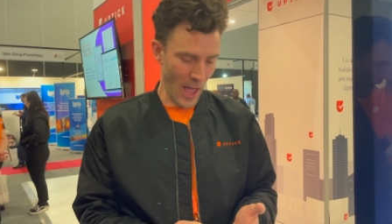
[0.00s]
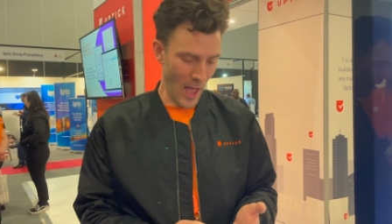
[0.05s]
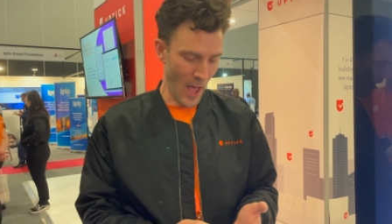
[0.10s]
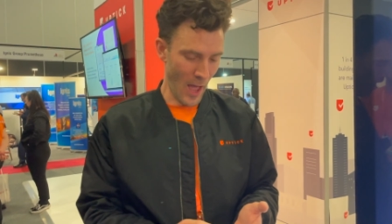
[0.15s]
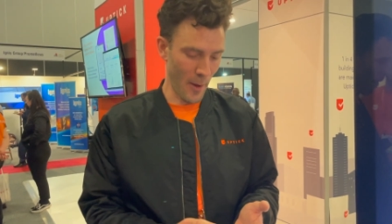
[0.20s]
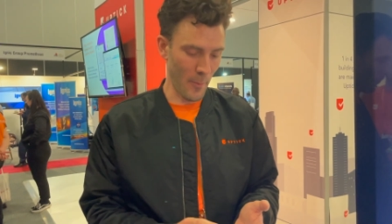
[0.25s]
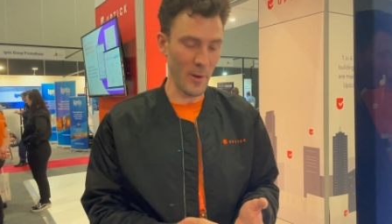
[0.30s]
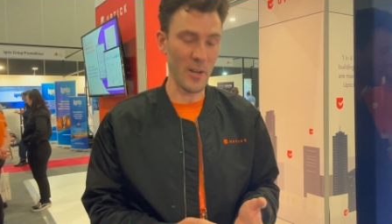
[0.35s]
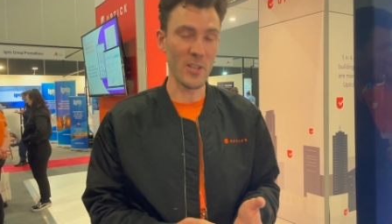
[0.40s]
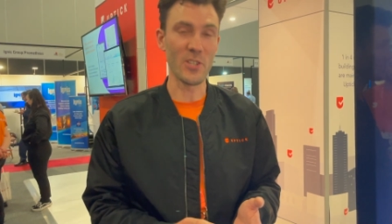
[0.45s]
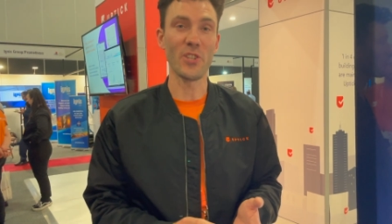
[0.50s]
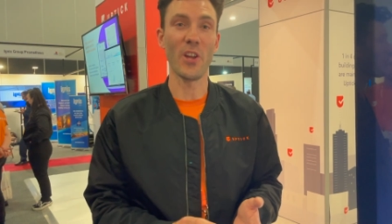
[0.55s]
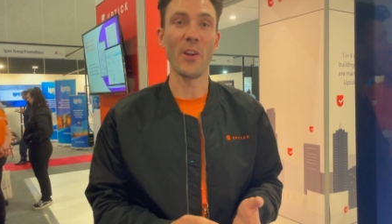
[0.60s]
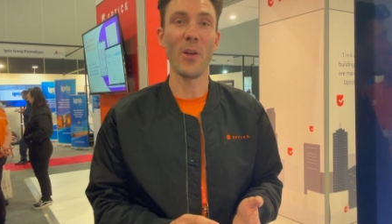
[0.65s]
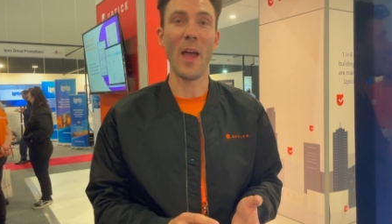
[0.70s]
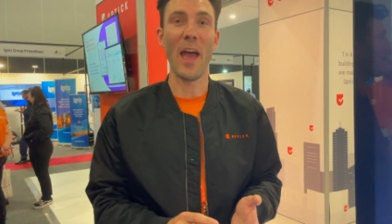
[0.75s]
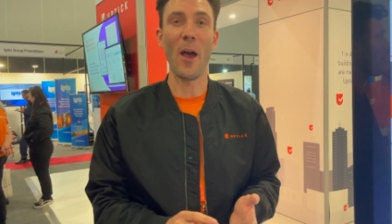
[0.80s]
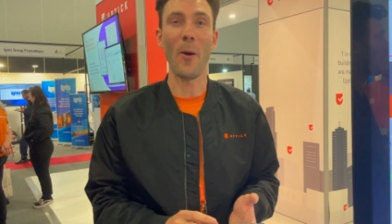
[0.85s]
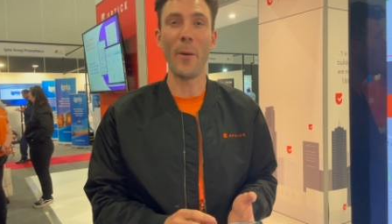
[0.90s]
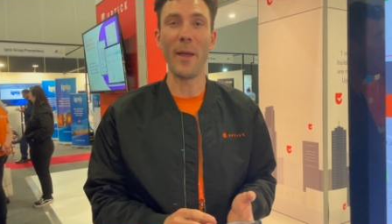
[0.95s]
I'm going to show
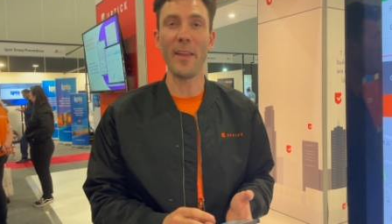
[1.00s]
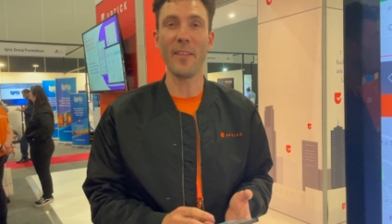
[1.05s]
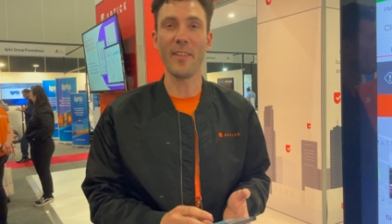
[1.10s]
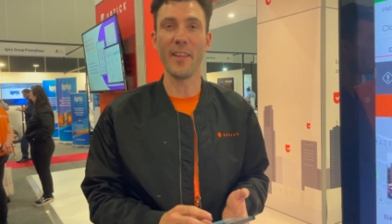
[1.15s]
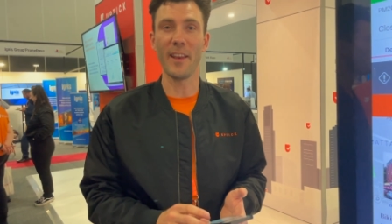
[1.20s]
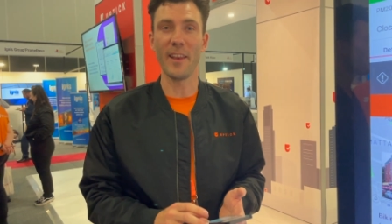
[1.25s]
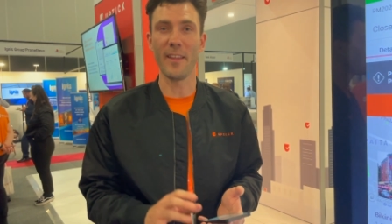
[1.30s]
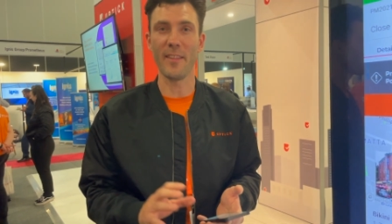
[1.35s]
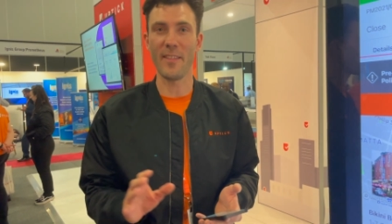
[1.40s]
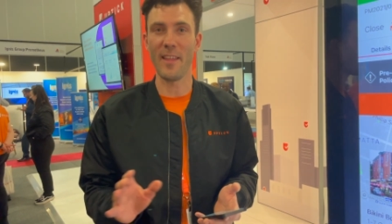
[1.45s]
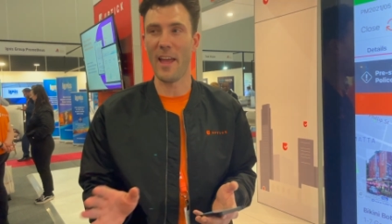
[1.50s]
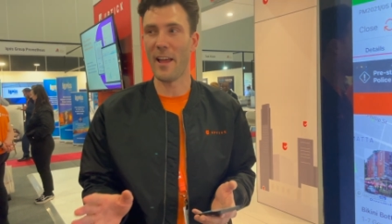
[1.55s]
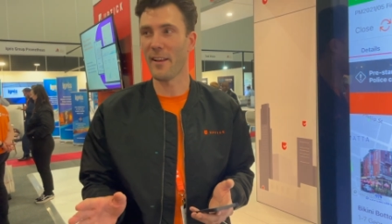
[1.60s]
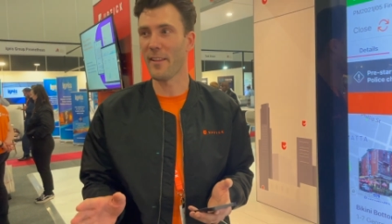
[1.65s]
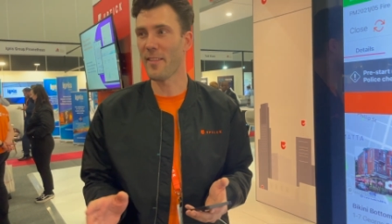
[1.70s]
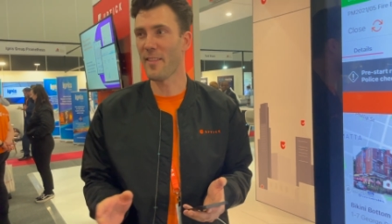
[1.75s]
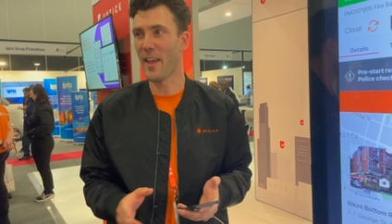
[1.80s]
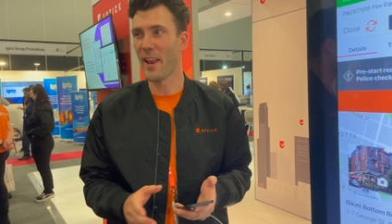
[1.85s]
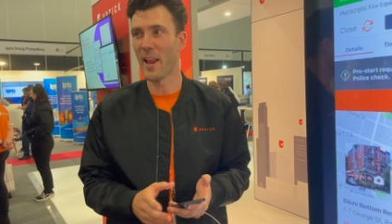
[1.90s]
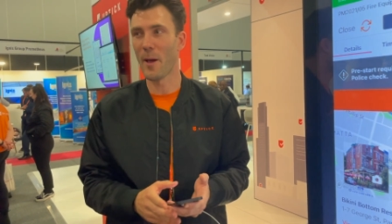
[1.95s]
you how easy it is now to
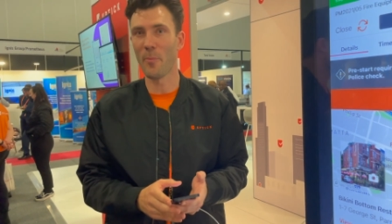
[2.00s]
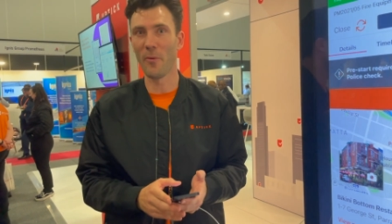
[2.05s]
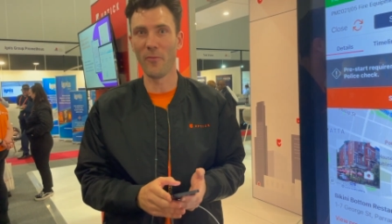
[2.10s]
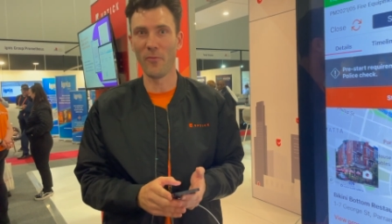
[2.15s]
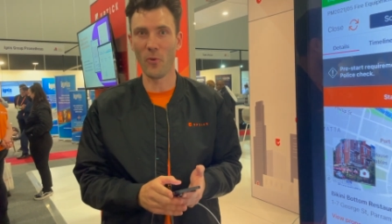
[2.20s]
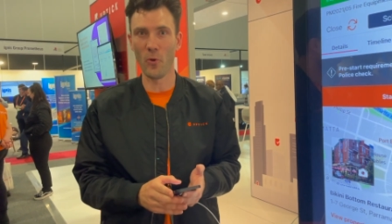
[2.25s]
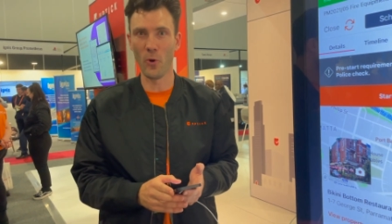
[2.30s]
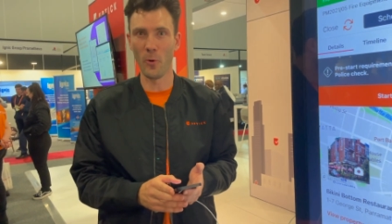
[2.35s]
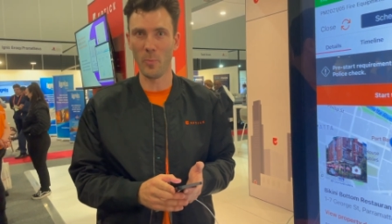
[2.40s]
set up a floor